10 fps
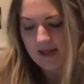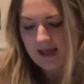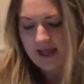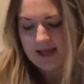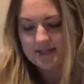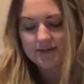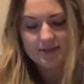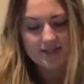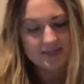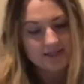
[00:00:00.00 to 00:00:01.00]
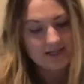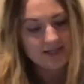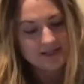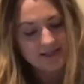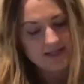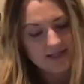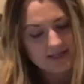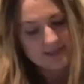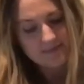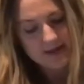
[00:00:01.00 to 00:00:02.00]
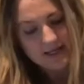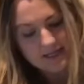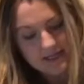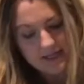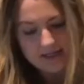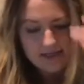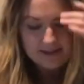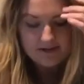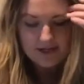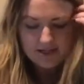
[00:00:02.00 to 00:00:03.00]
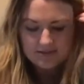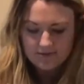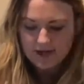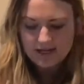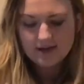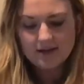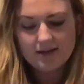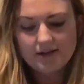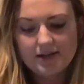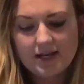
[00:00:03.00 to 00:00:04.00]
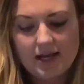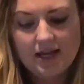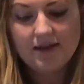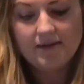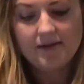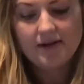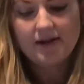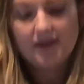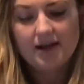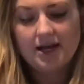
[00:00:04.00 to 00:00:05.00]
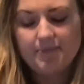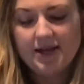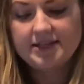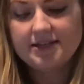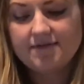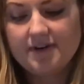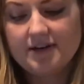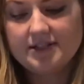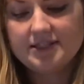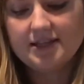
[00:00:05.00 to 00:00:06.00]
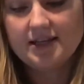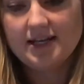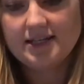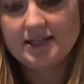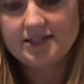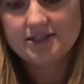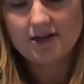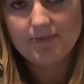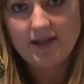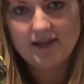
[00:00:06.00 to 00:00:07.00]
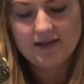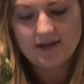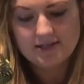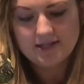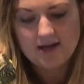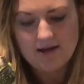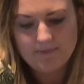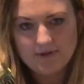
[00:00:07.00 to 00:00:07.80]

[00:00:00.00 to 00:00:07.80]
and some of these the kids did and some I did. So here's one that I painted first and then I did Sharpie on top.